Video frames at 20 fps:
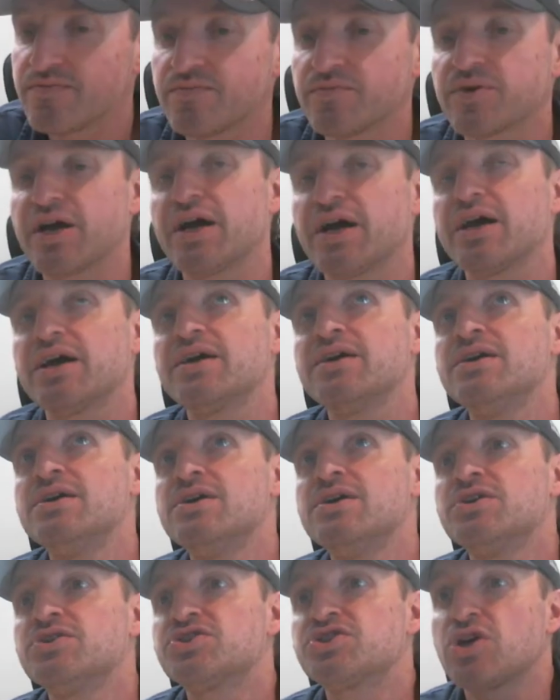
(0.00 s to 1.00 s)
okay,
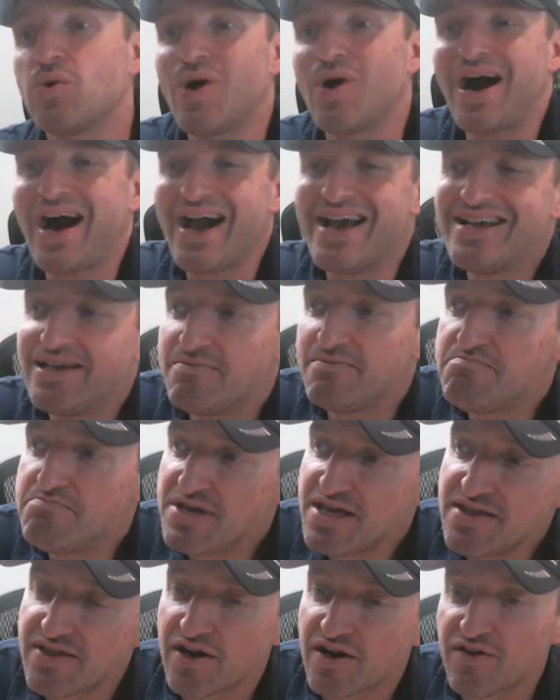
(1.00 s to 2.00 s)
so I could
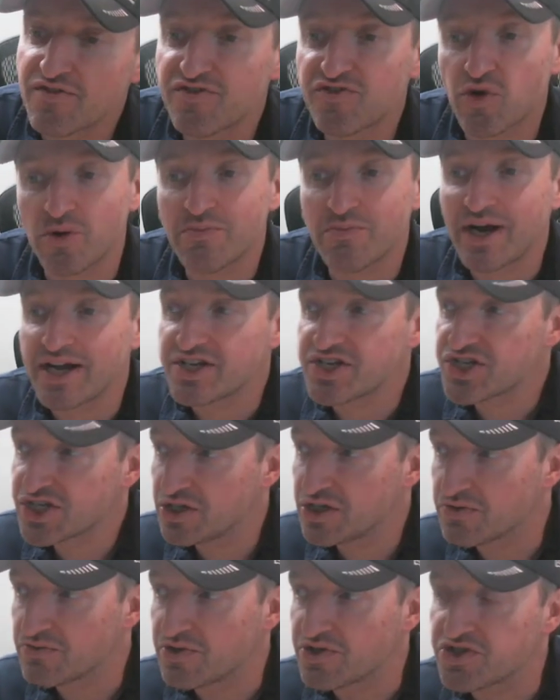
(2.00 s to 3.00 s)
be there for my
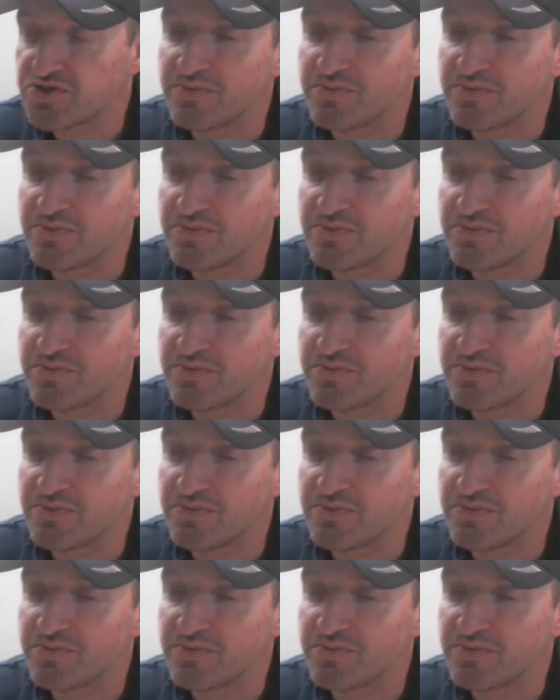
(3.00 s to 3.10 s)
children,